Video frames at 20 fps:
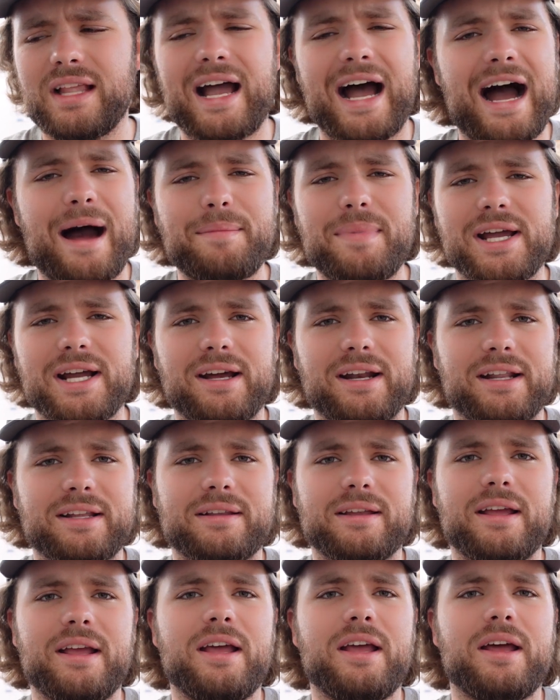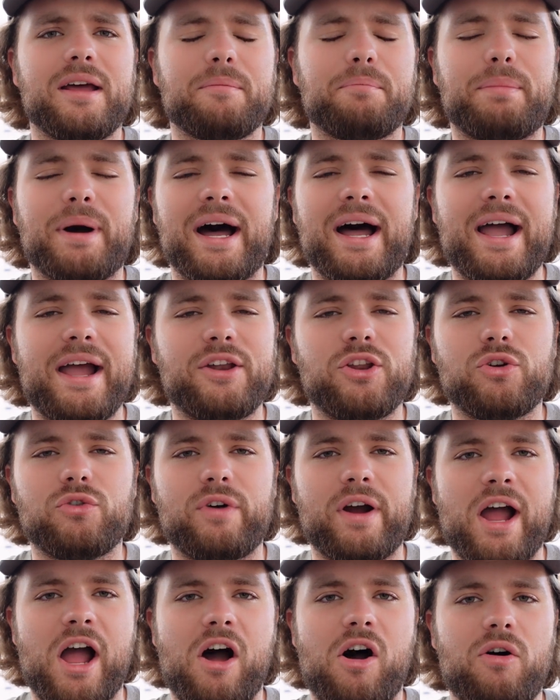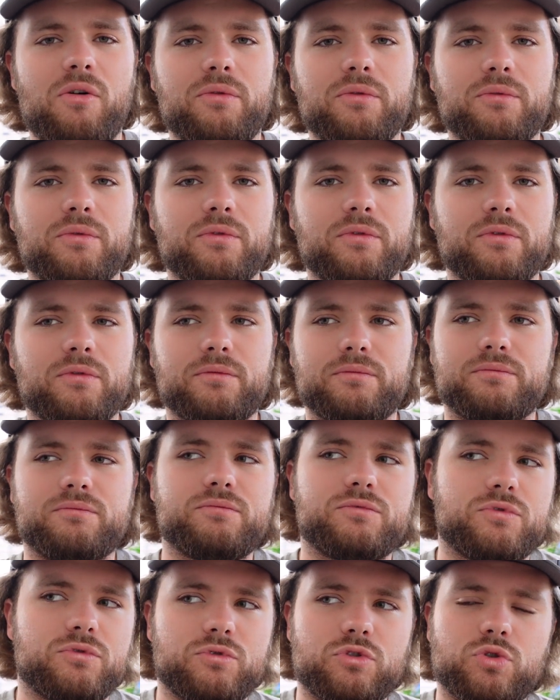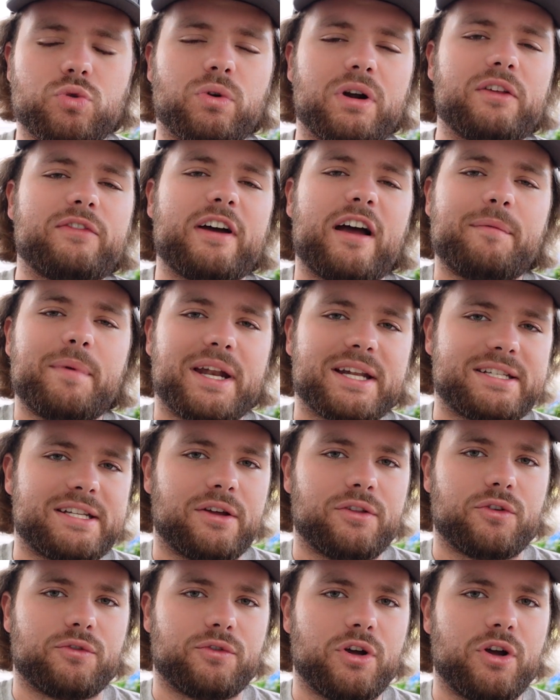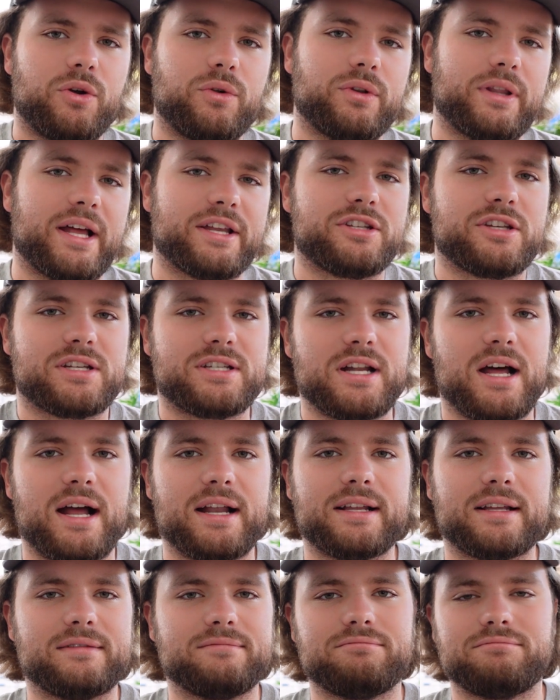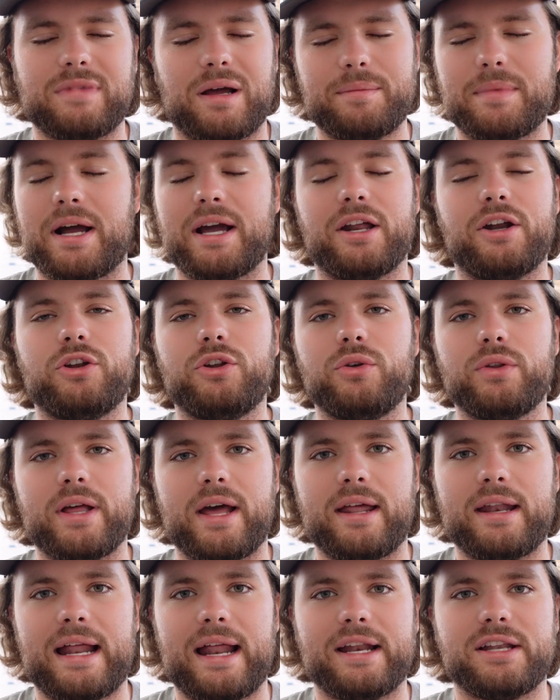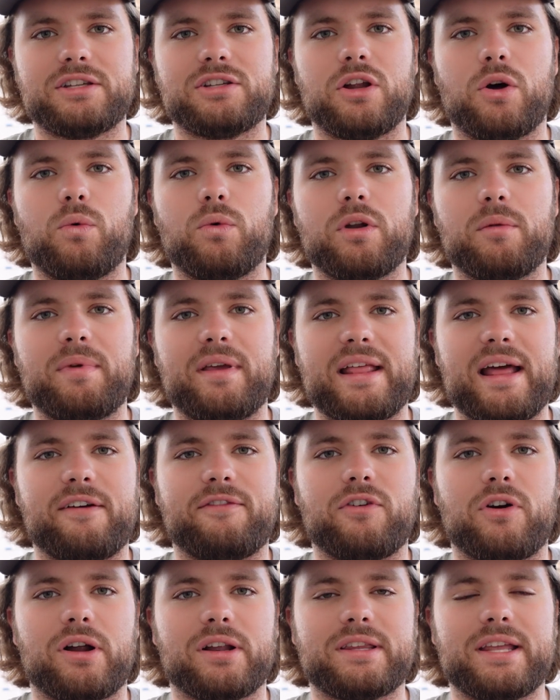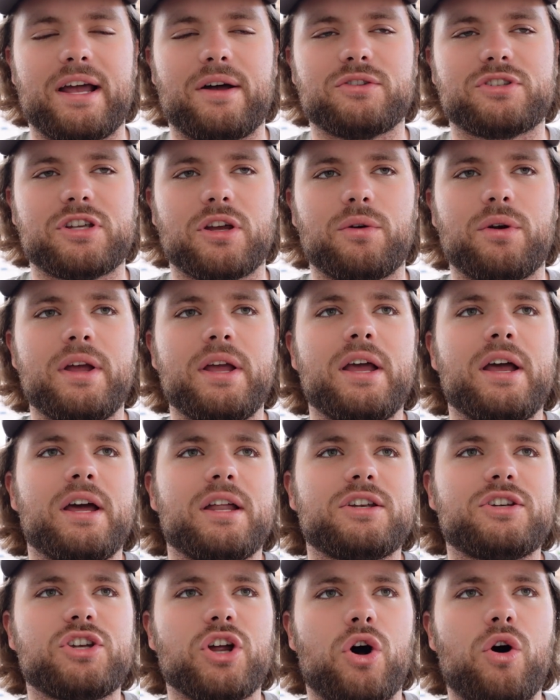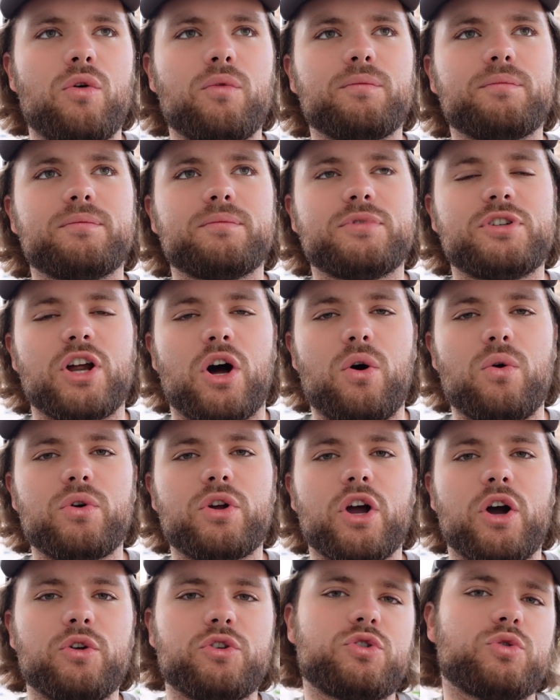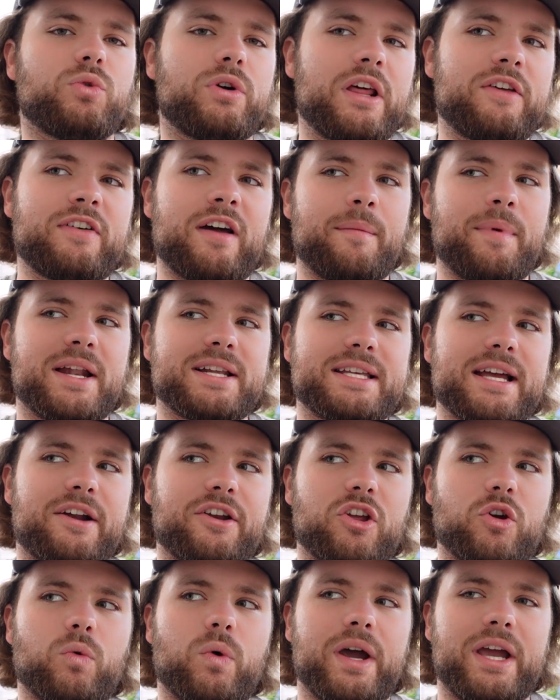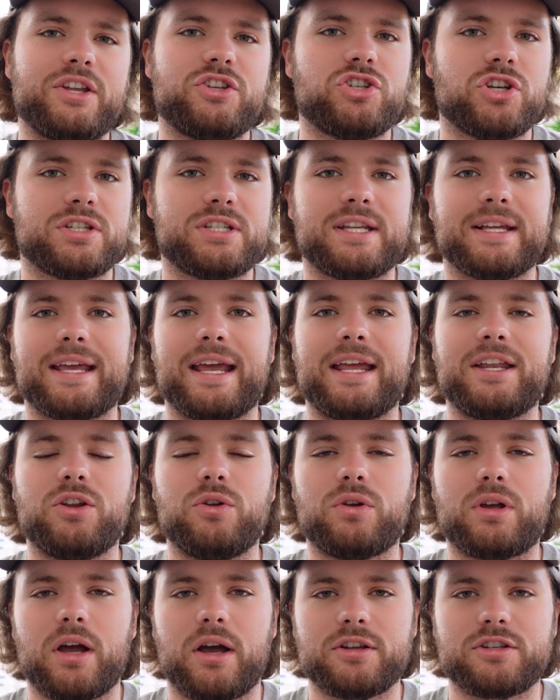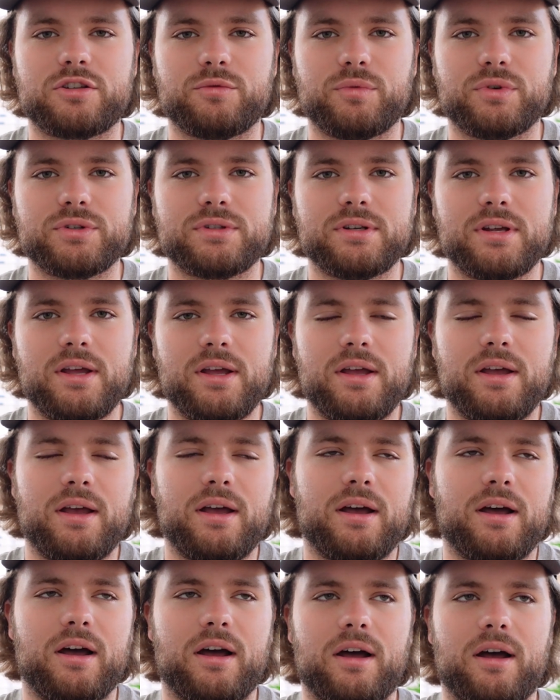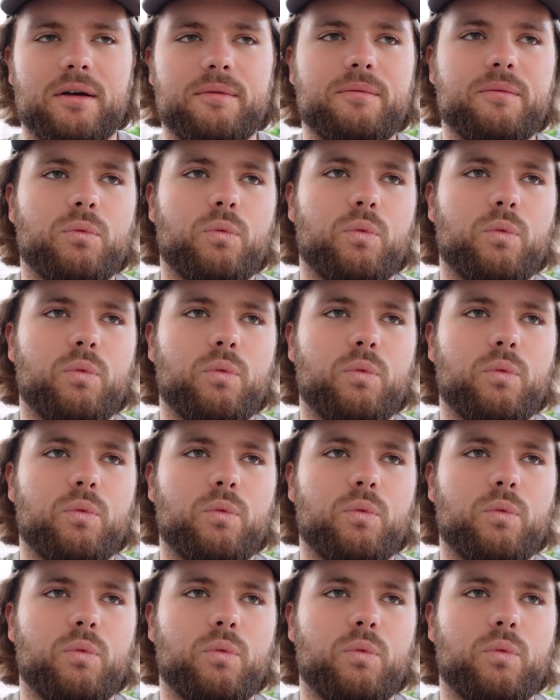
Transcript: I'm not going to buy a new route 25 minutes down the road. That's just not I'm not going to do that. I just don't want to be that far out of town. So don't don't go 25 minutes out of your way just to gain new customers. Uh,